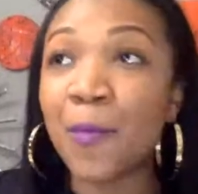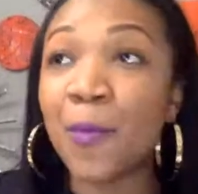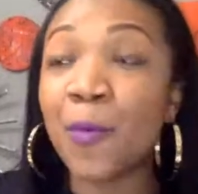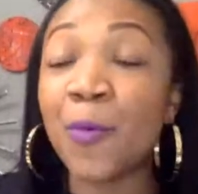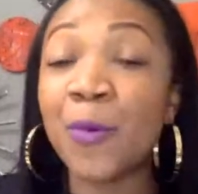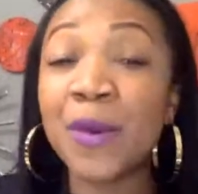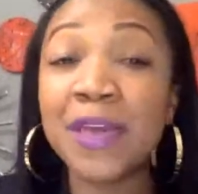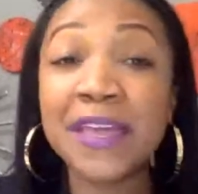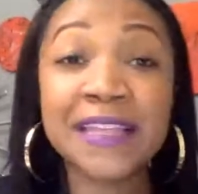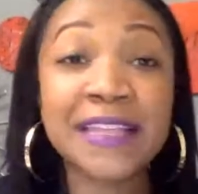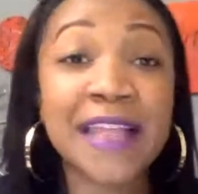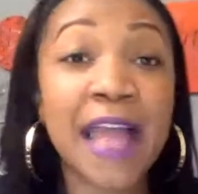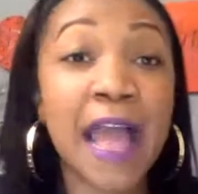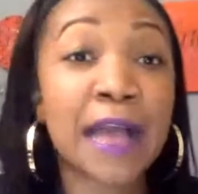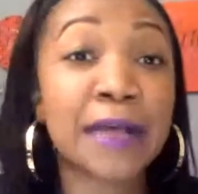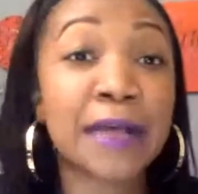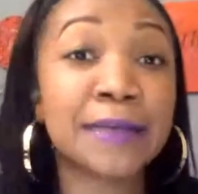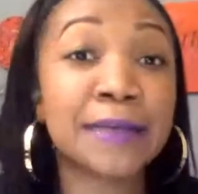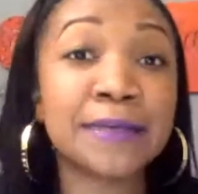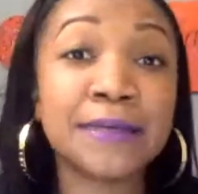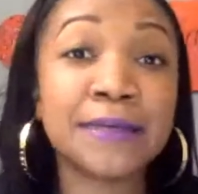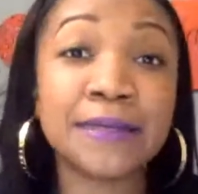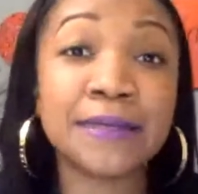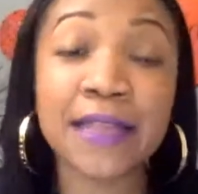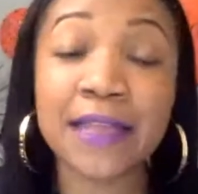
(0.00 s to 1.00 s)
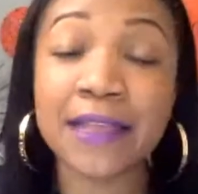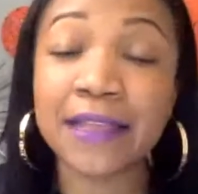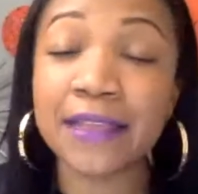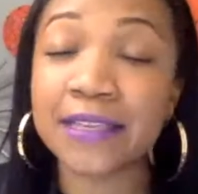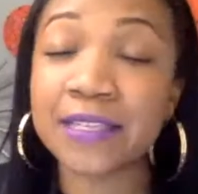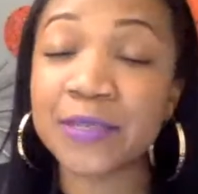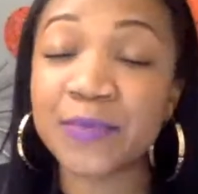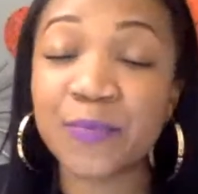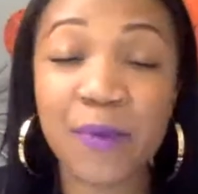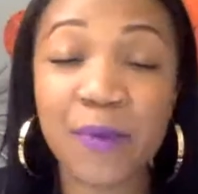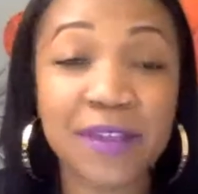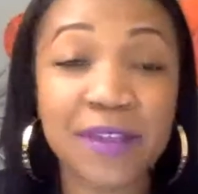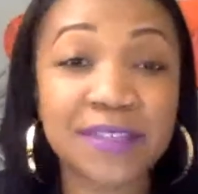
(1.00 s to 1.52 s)
We're not good at
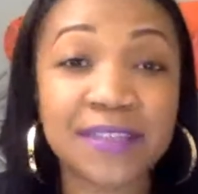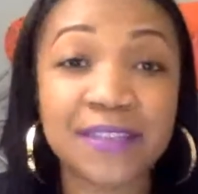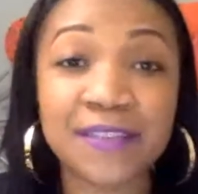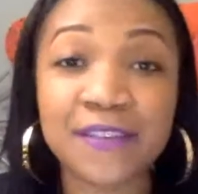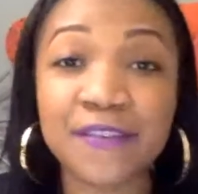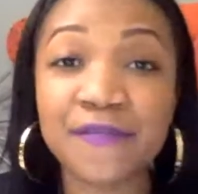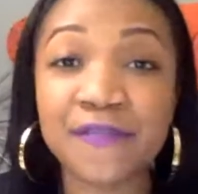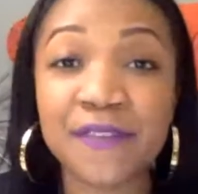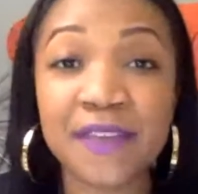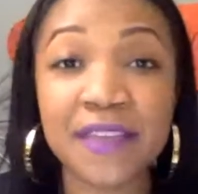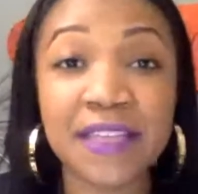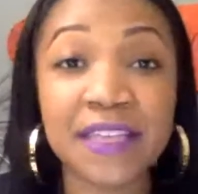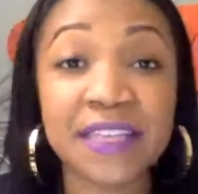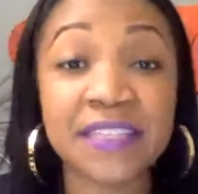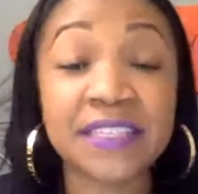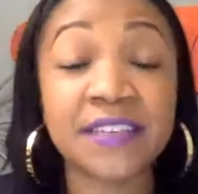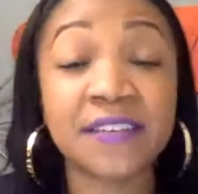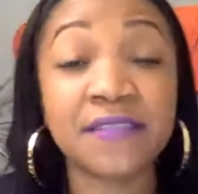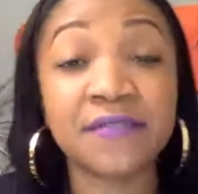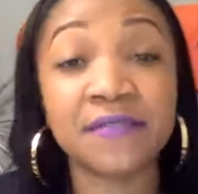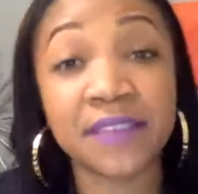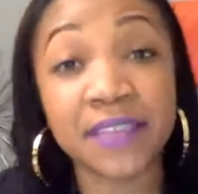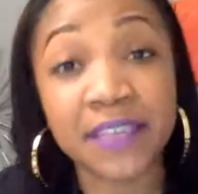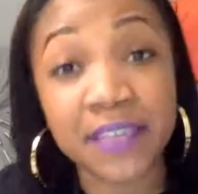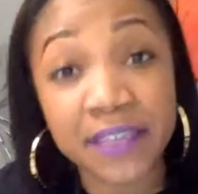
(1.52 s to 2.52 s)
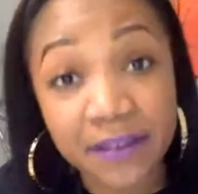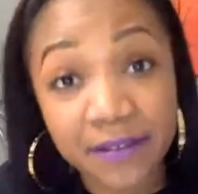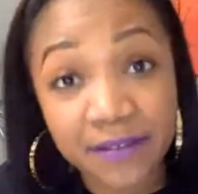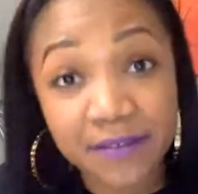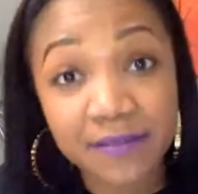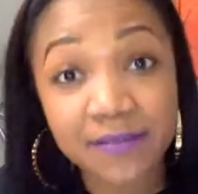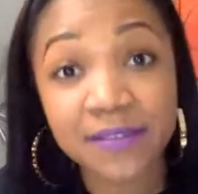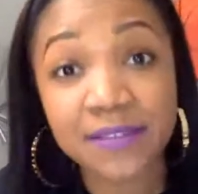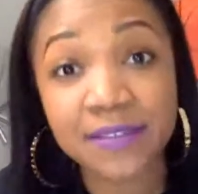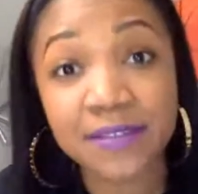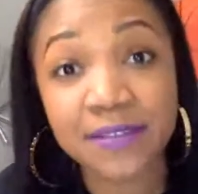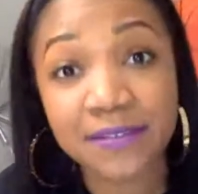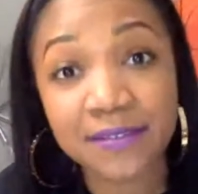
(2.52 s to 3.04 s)
expressing the feelings of
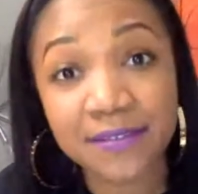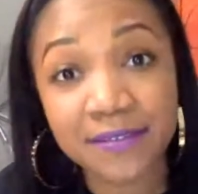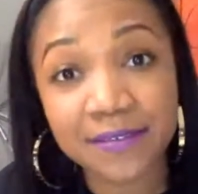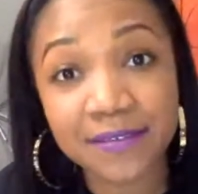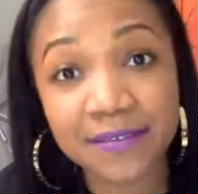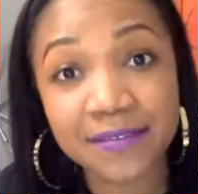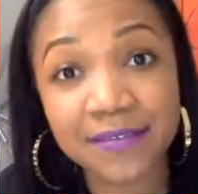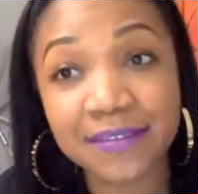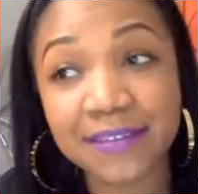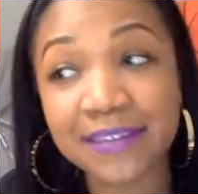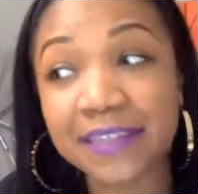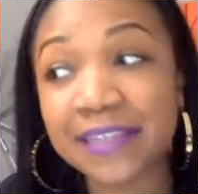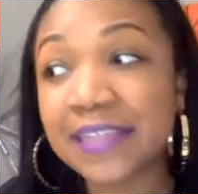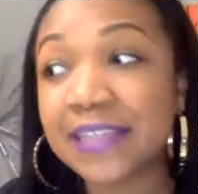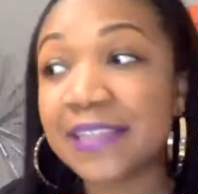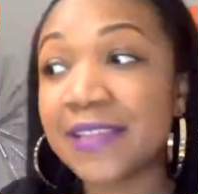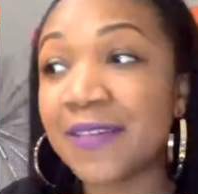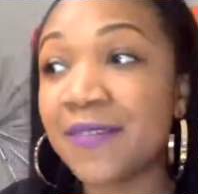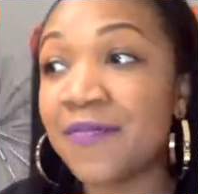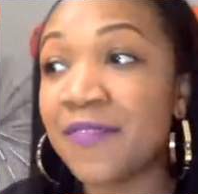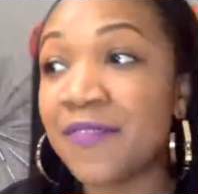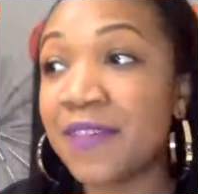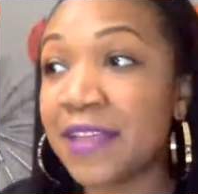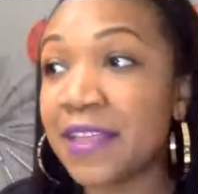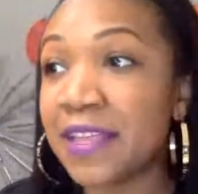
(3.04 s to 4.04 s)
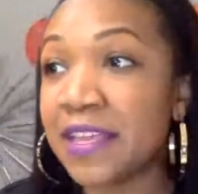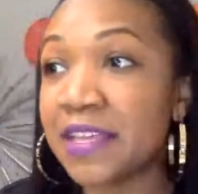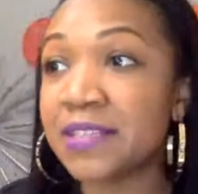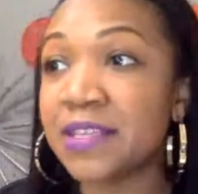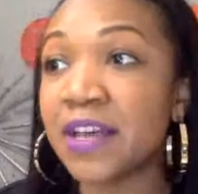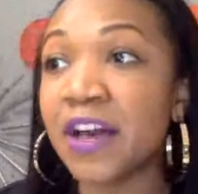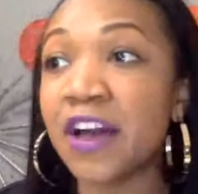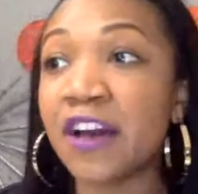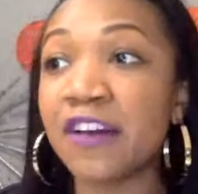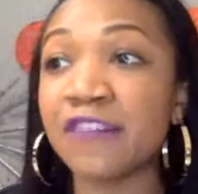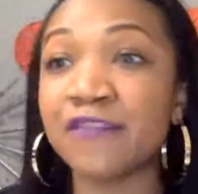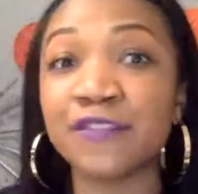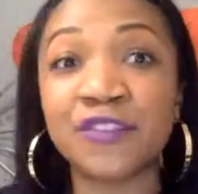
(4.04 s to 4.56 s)
guilt, the
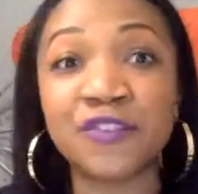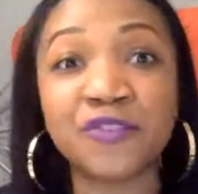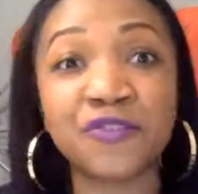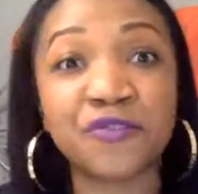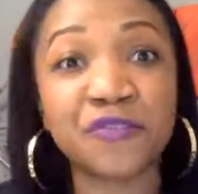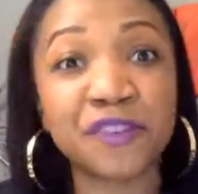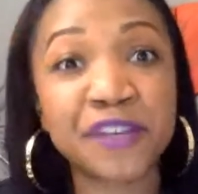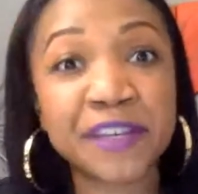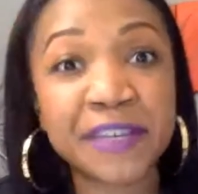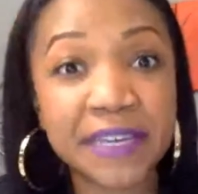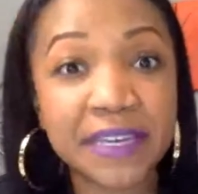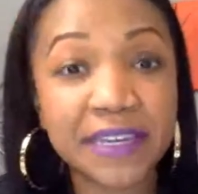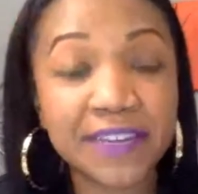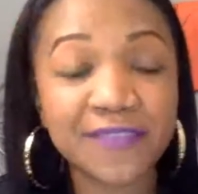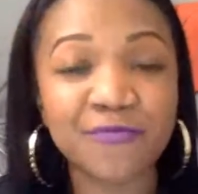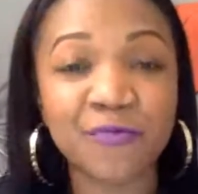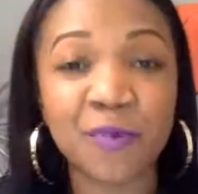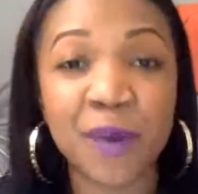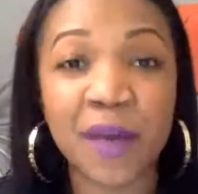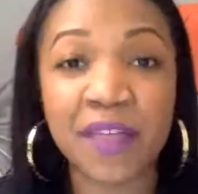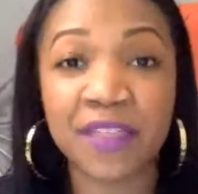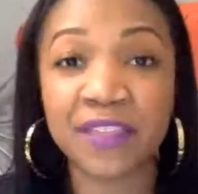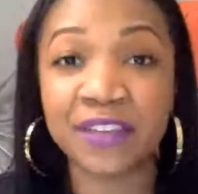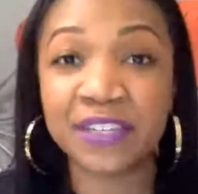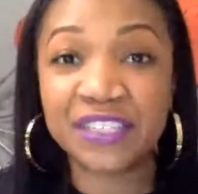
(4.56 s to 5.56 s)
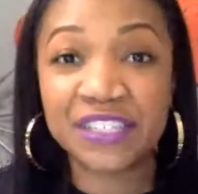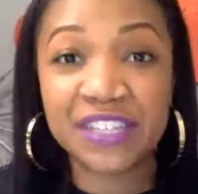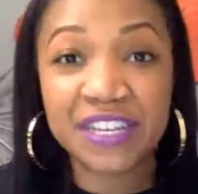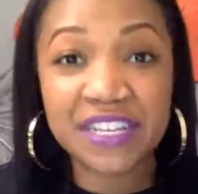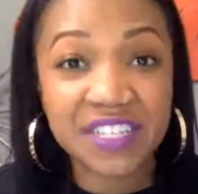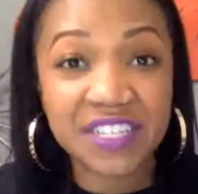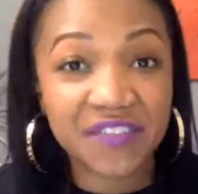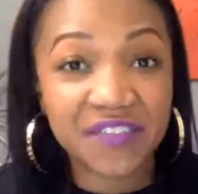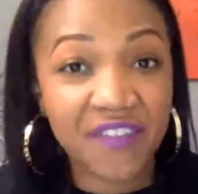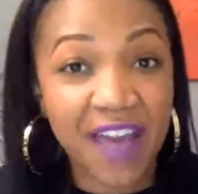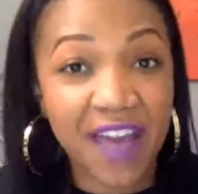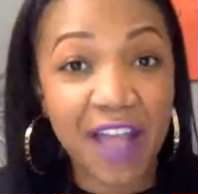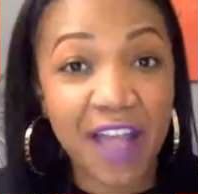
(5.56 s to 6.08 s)
feelings of greed, whether
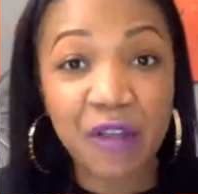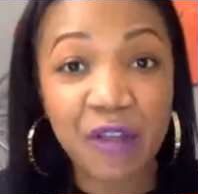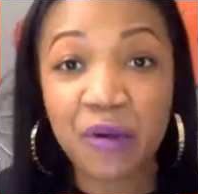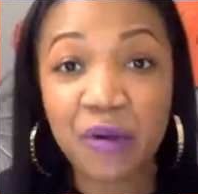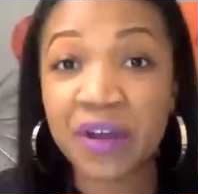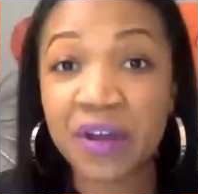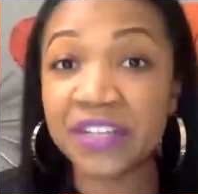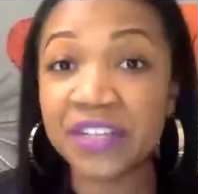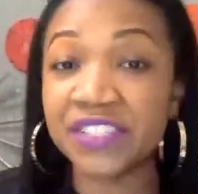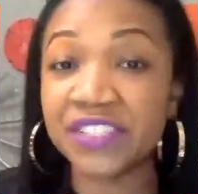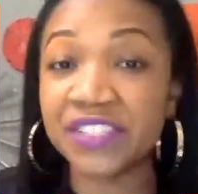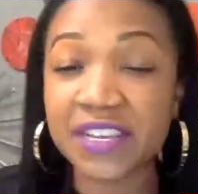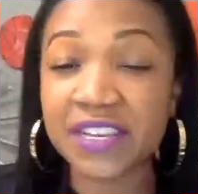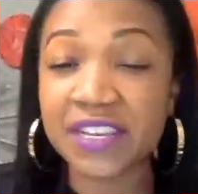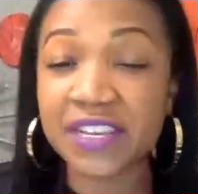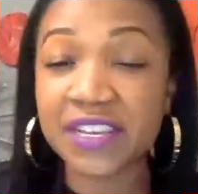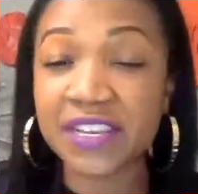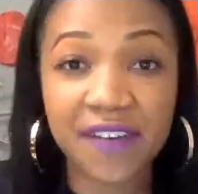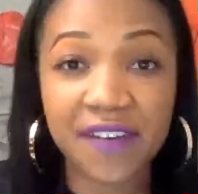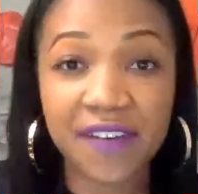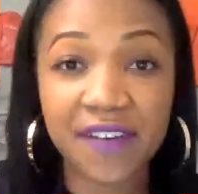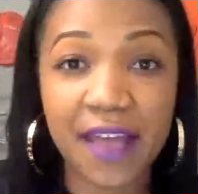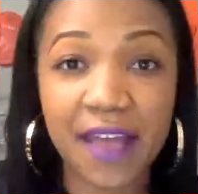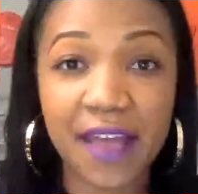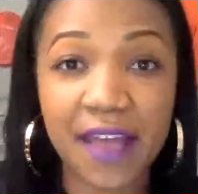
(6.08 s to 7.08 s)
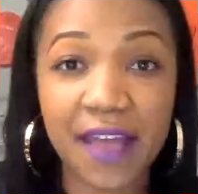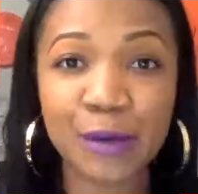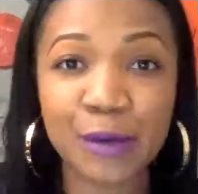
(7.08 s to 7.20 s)
justified or unjustified.